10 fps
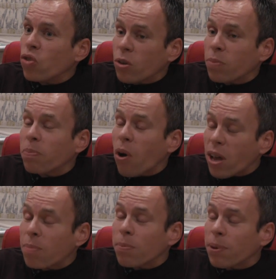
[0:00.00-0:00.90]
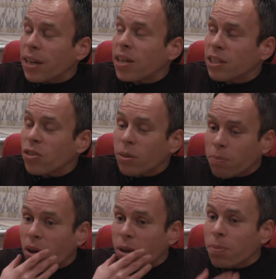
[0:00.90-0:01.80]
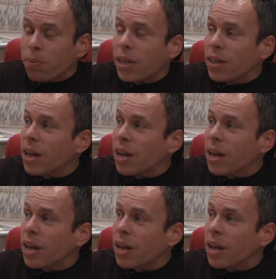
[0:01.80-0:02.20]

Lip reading: You can buy him a beard. You can buy him a beard,